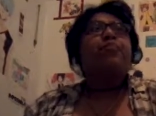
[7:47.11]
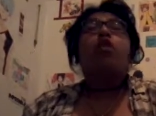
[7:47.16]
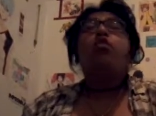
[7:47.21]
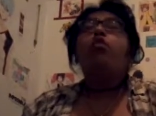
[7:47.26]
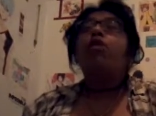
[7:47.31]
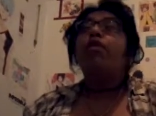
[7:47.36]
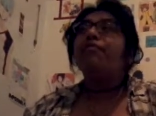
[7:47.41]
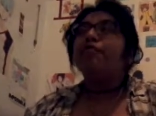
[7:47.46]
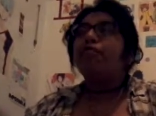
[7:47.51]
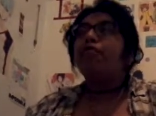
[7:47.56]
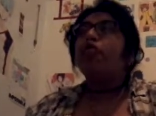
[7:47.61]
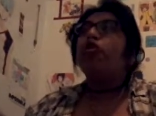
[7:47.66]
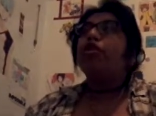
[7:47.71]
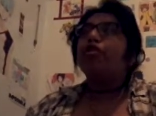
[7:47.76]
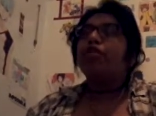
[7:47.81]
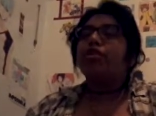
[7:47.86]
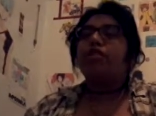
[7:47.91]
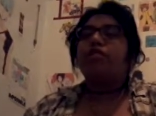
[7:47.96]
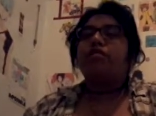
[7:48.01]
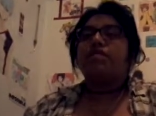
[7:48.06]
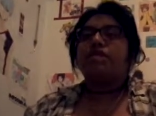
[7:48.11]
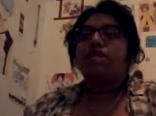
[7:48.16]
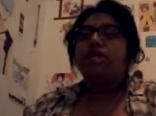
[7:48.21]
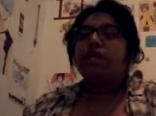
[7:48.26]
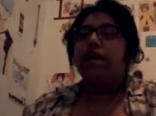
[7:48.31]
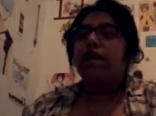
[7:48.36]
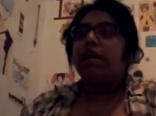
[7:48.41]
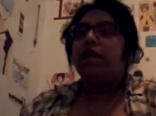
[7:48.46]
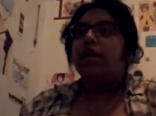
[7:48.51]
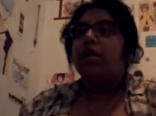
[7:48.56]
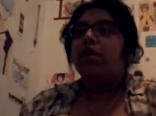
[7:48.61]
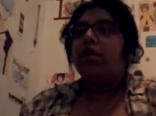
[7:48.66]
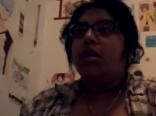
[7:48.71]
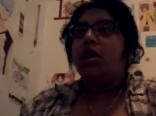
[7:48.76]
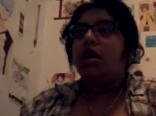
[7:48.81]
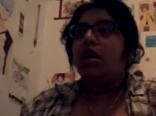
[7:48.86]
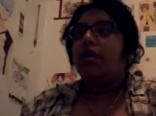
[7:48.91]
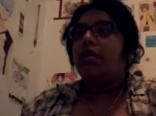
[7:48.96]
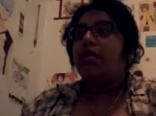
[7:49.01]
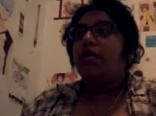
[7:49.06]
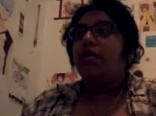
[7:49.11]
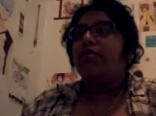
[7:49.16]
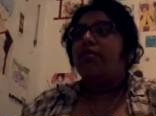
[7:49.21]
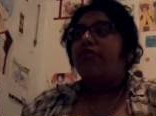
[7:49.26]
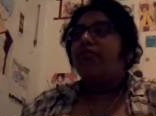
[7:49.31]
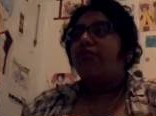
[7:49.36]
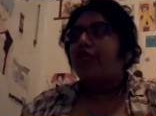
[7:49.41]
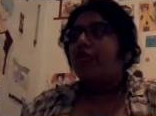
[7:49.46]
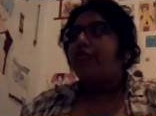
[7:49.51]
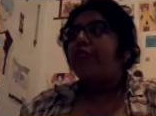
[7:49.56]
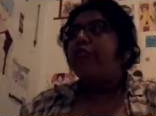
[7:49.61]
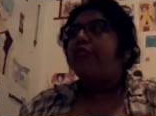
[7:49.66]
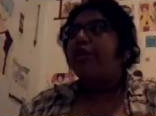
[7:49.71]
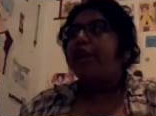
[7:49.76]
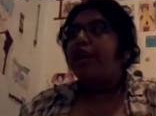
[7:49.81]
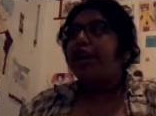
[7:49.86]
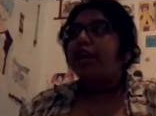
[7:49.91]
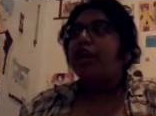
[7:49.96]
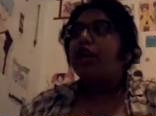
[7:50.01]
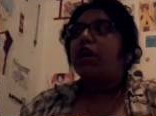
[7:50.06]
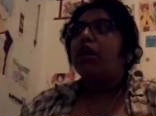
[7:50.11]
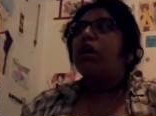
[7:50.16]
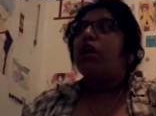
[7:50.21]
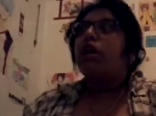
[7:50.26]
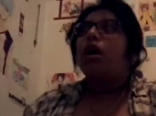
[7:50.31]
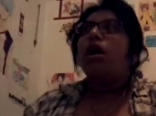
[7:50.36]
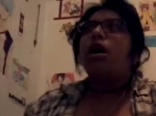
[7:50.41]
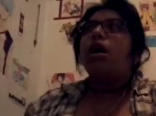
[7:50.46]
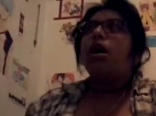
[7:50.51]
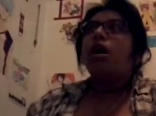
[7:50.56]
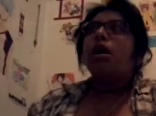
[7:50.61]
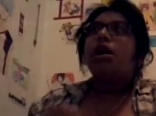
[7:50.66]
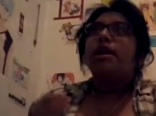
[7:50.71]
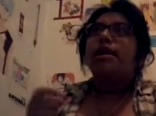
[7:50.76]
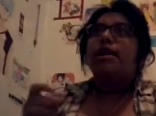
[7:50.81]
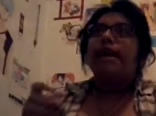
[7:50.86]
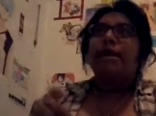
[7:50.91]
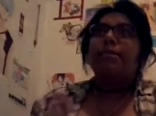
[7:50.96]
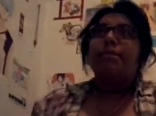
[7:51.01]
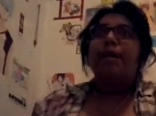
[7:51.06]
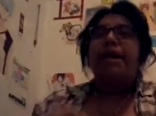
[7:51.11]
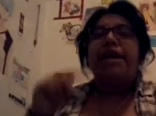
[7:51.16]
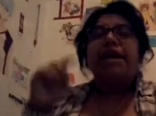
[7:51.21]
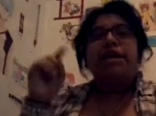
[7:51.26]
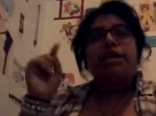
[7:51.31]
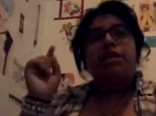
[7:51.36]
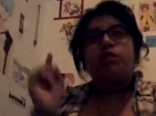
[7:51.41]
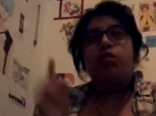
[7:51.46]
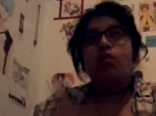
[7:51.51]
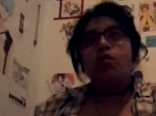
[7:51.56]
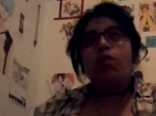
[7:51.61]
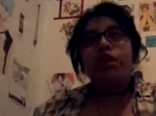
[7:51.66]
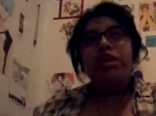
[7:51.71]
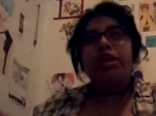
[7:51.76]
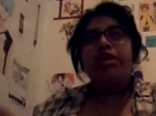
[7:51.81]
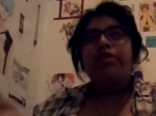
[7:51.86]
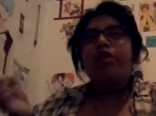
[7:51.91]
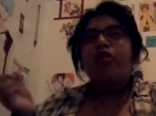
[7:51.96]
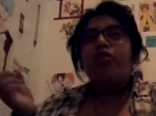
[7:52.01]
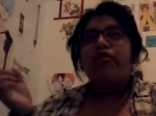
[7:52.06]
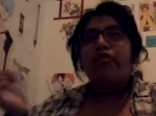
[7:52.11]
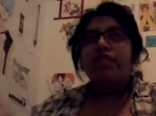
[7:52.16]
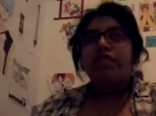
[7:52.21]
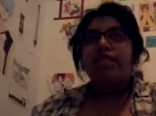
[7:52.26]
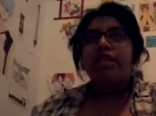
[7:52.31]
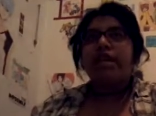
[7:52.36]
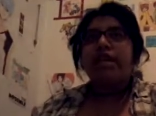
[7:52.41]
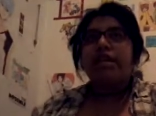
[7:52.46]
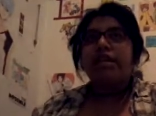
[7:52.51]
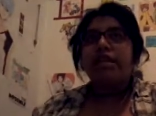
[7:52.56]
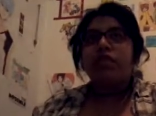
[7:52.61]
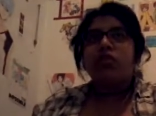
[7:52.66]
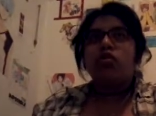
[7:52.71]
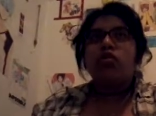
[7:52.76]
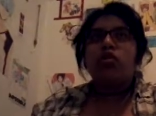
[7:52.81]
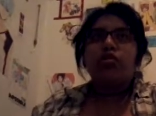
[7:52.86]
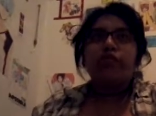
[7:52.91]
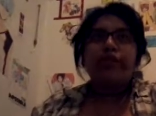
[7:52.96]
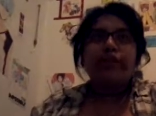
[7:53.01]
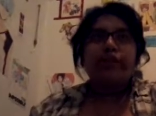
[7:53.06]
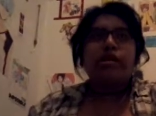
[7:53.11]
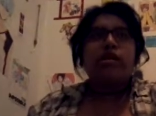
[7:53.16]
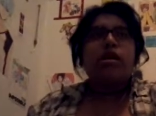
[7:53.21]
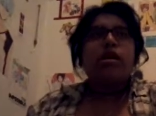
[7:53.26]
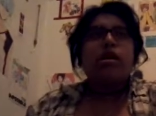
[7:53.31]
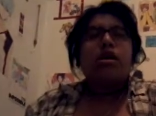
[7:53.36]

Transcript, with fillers: one fourth of Saiyan, and then from there, like Pan is one eighth of a Saiyan and all of that.